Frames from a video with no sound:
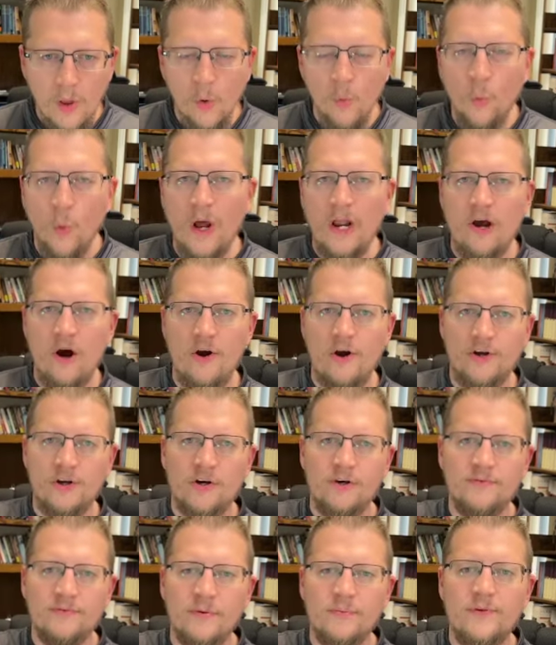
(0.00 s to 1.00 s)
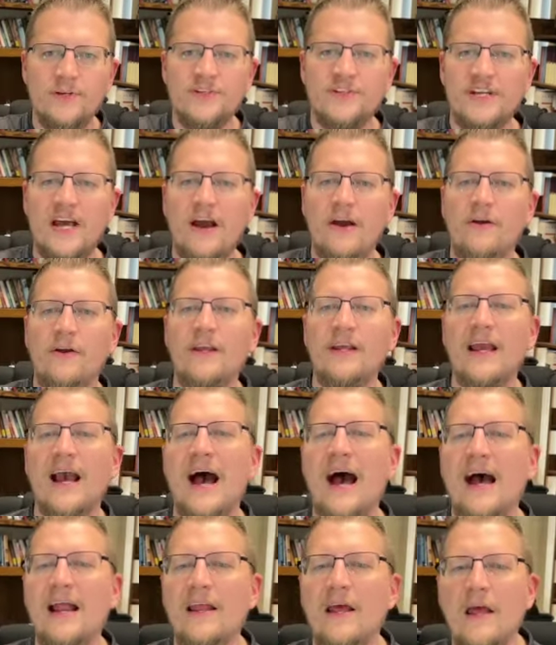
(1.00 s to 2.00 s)
One article from Desiring
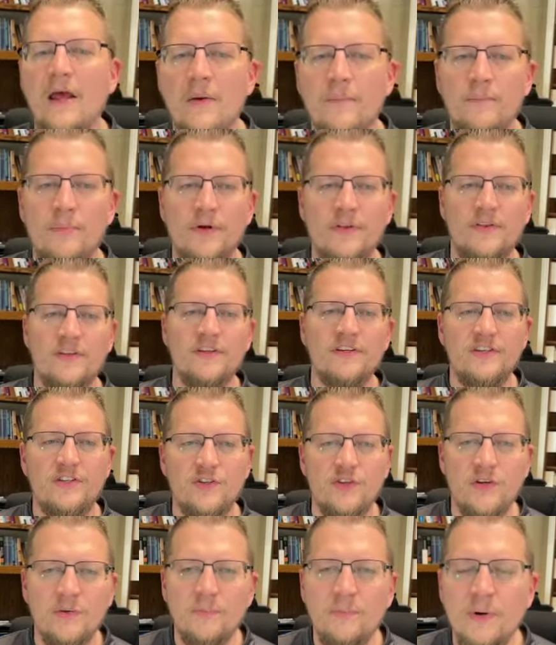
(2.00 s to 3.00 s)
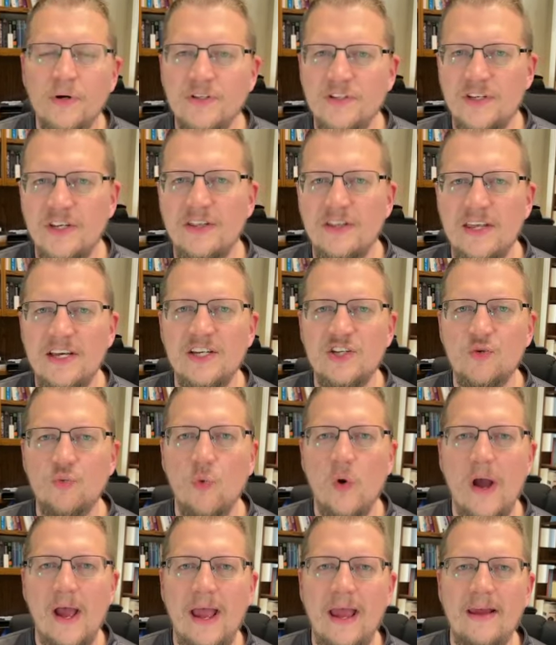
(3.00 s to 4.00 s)
God puts it this
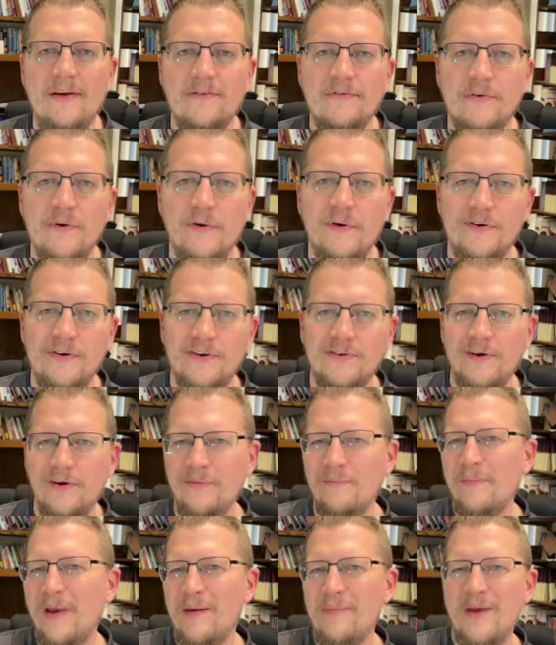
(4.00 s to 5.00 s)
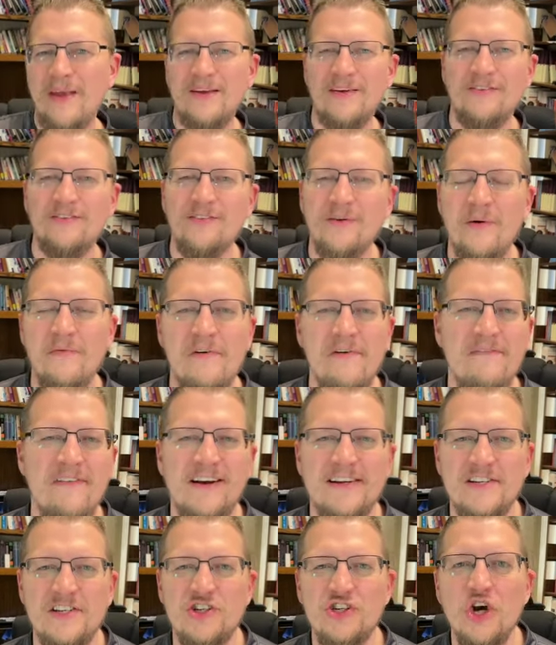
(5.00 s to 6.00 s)
way for maybe some of
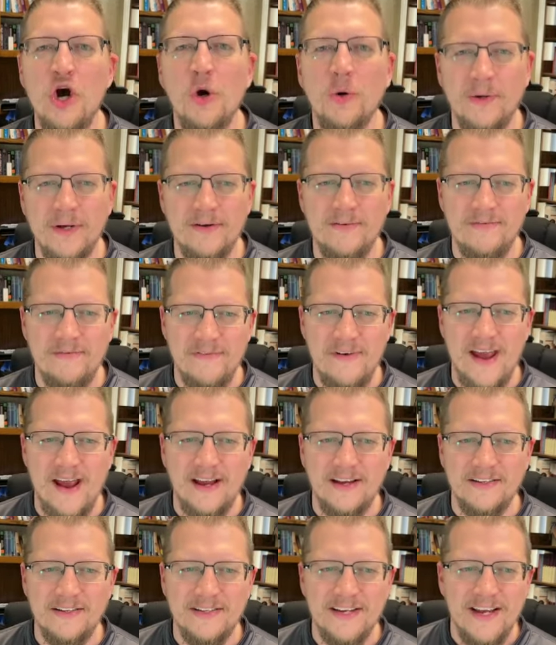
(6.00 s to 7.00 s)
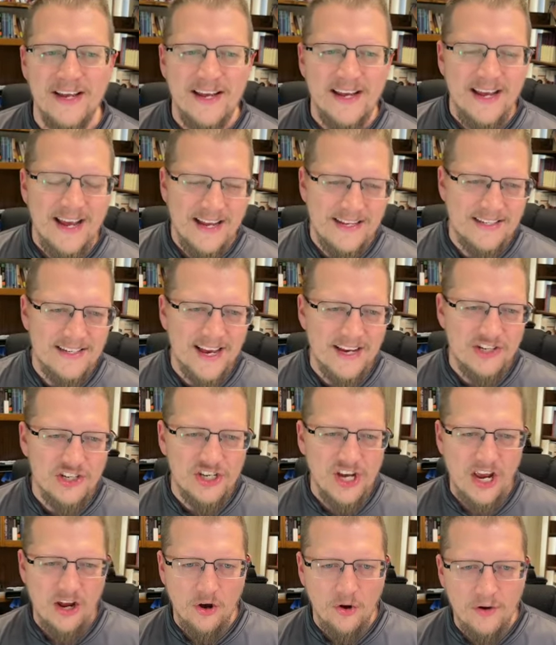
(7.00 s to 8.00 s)
us token fans. It says,
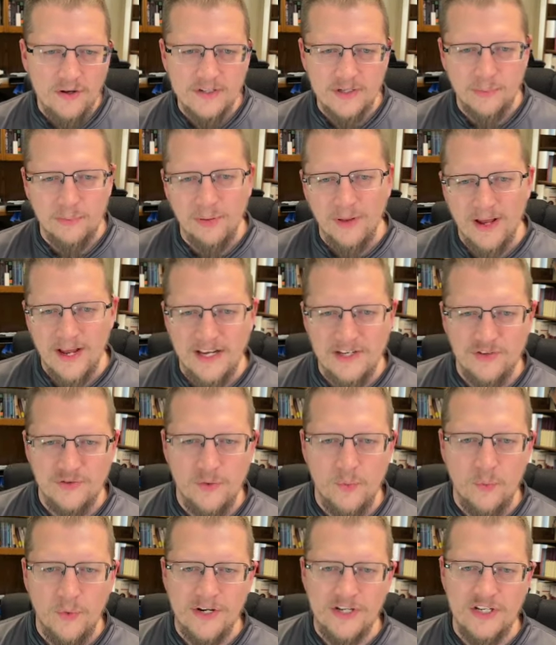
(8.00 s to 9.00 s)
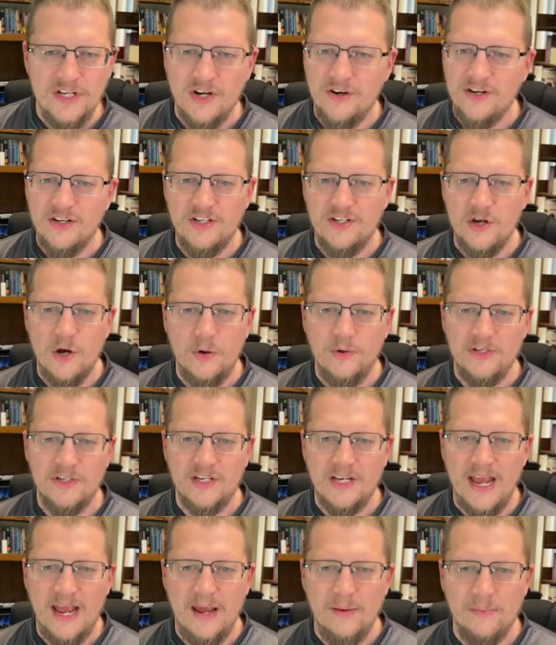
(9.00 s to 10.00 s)
"Sheol is a place from which there is no
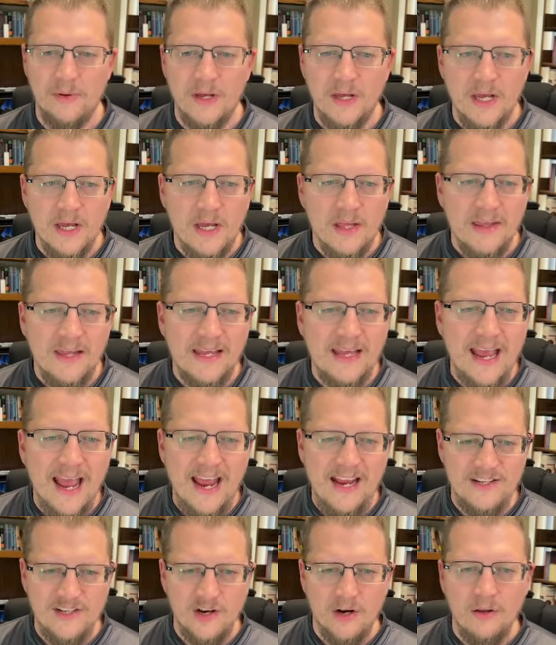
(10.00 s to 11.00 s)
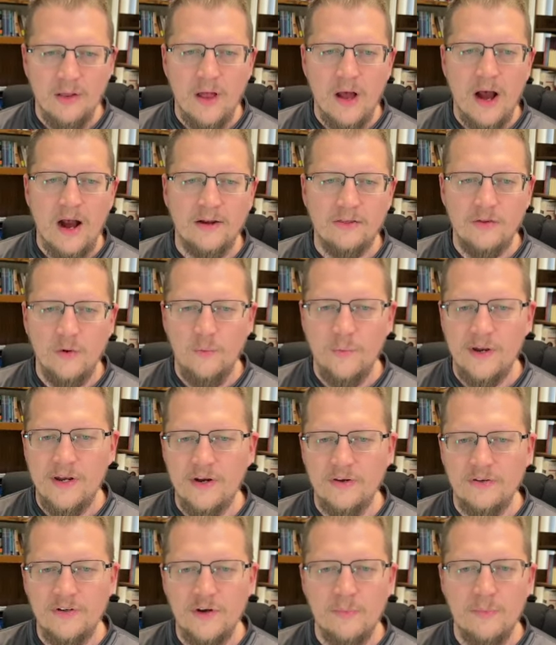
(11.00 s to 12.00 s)
escape. The gates are locked, the
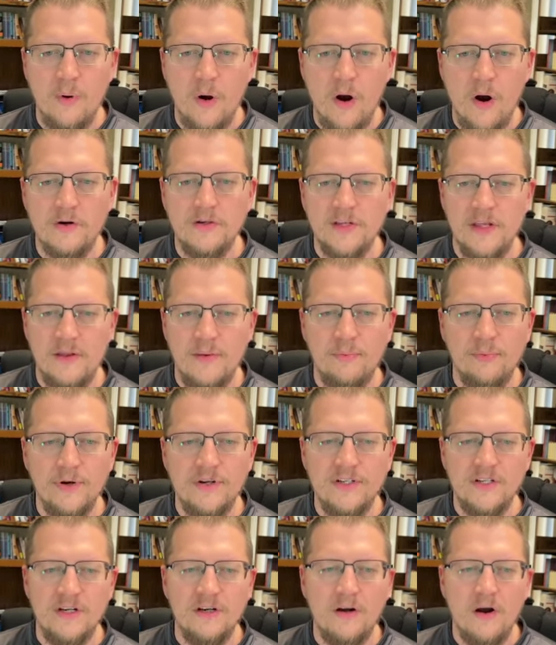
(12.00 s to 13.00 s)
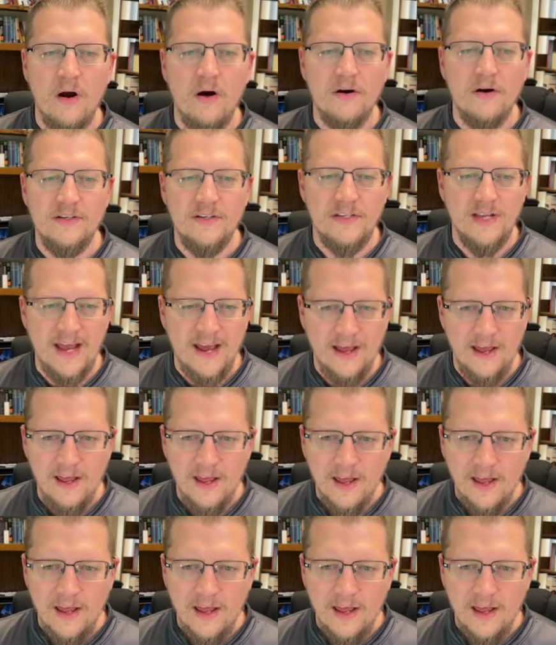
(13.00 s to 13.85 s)
windows are barred, and the prison guard death